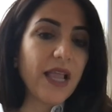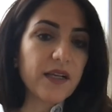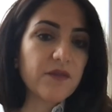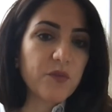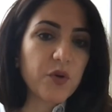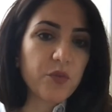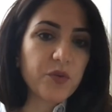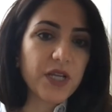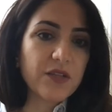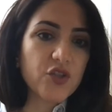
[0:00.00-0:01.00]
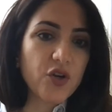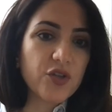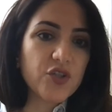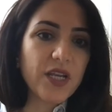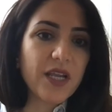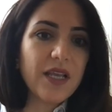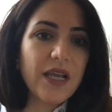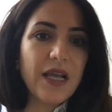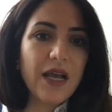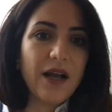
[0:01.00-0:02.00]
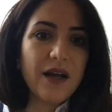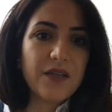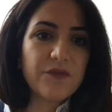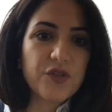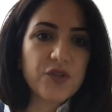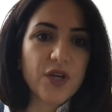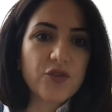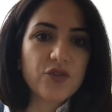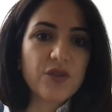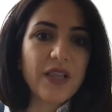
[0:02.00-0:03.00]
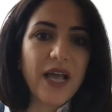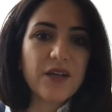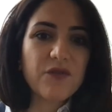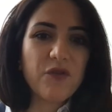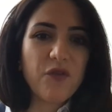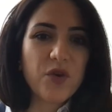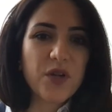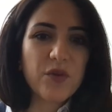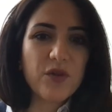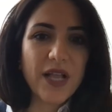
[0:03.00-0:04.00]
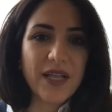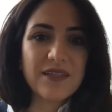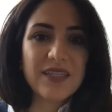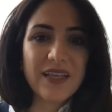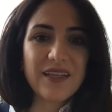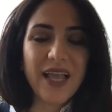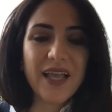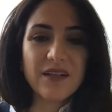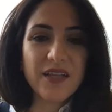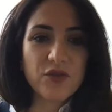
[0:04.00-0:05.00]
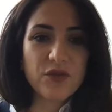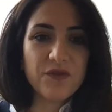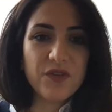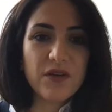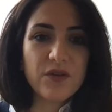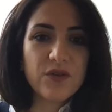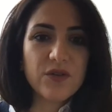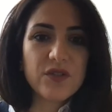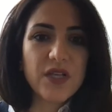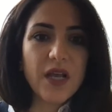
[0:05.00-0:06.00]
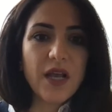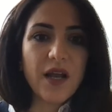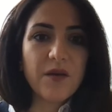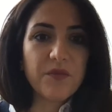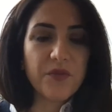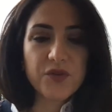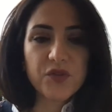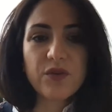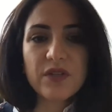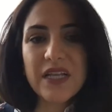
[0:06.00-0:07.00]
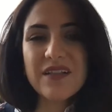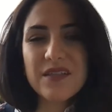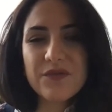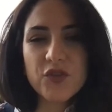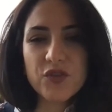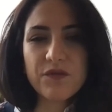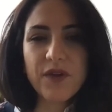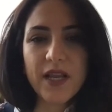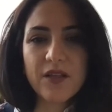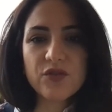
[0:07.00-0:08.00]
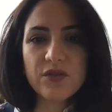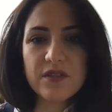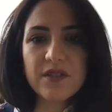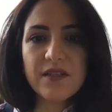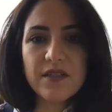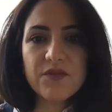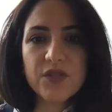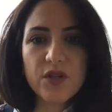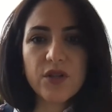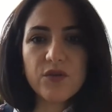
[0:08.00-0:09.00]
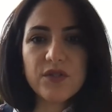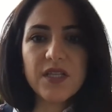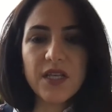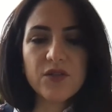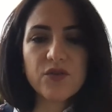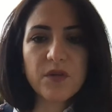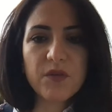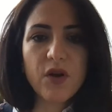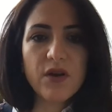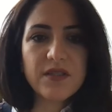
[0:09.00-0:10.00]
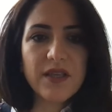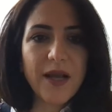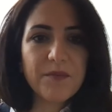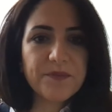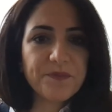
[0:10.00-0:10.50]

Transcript: lack of appropriate charging infrastructure, the lack of affordable and secondhand electric vehicles. There's currently insufficient financial incentives to close the interim cost gap.